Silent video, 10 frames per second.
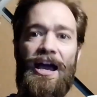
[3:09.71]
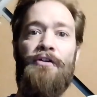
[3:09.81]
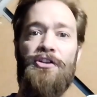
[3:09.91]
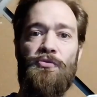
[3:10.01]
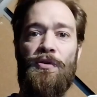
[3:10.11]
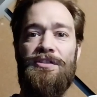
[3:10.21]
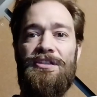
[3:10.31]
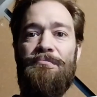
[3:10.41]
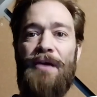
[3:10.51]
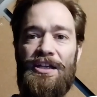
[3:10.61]
counted towards
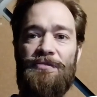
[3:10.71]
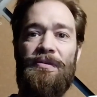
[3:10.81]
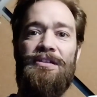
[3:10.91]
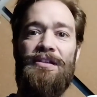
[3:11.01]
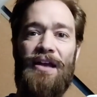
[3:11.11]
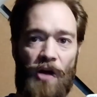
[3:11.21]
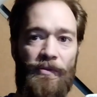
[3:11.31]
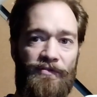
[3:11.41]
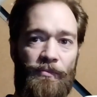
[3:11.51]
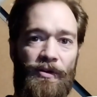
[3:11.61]
the basement
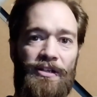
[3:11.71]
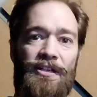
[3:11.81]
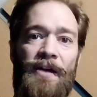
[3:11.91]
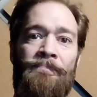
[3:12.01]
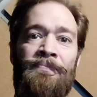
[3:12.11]
carbon footprint?